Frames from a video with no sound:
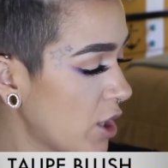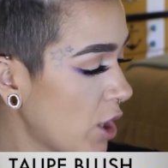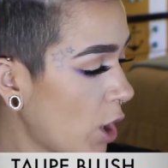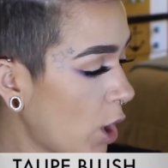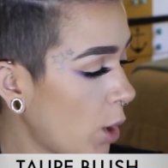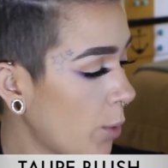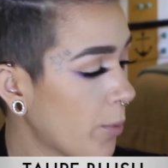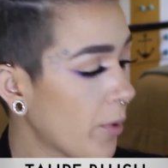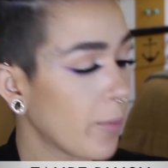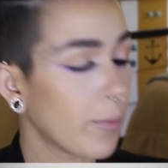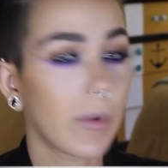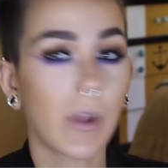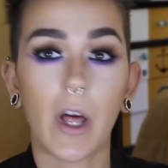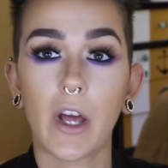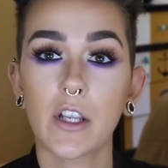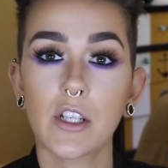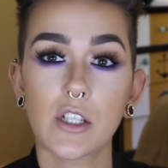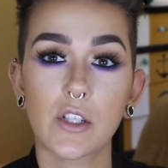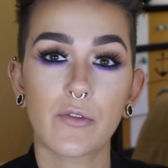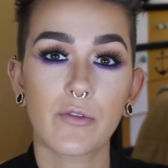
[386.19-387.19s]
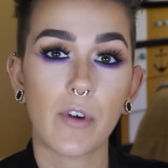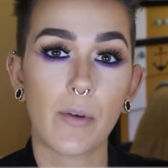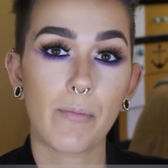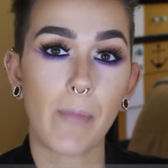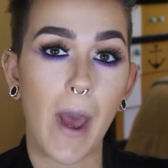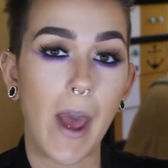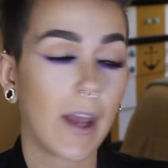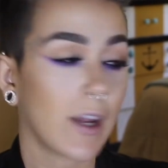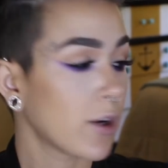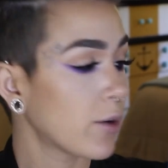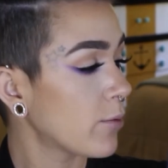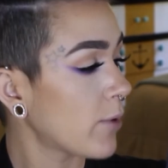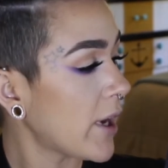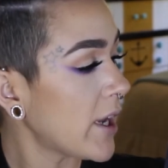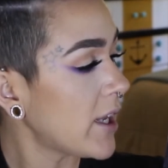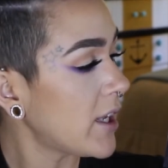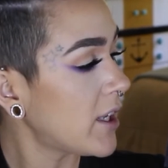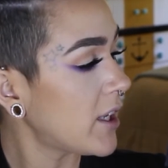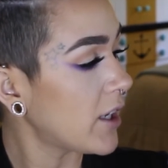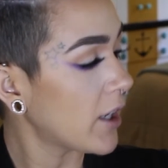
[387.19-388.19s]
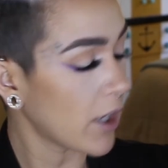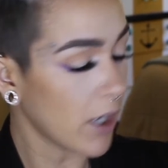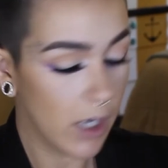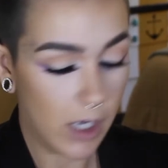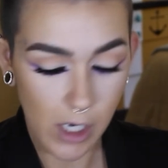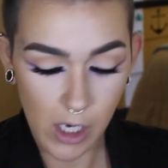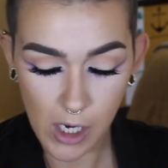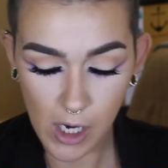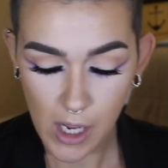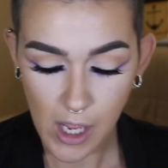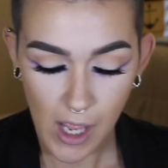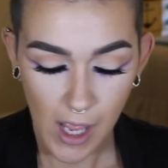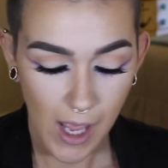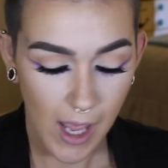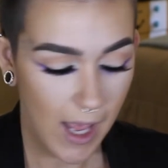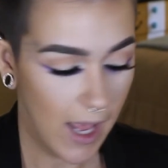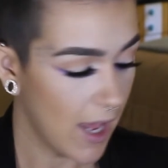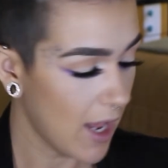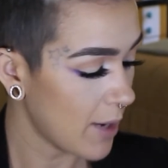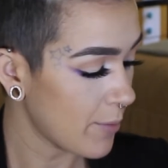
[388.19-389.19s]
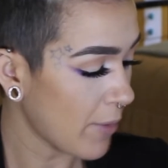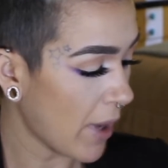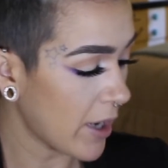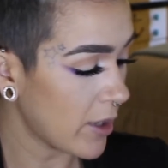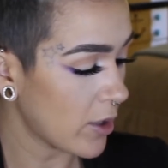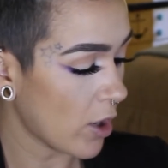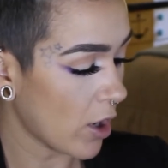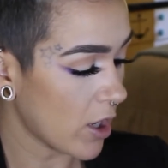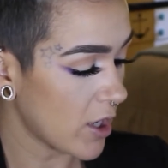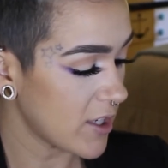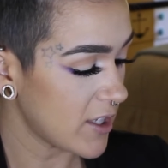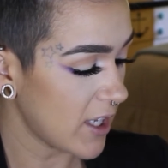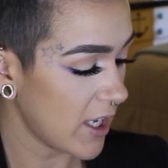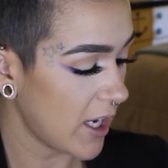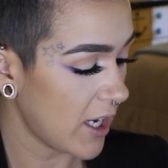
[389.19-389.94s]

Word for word: Taupe Blush from MAC right here and my NARS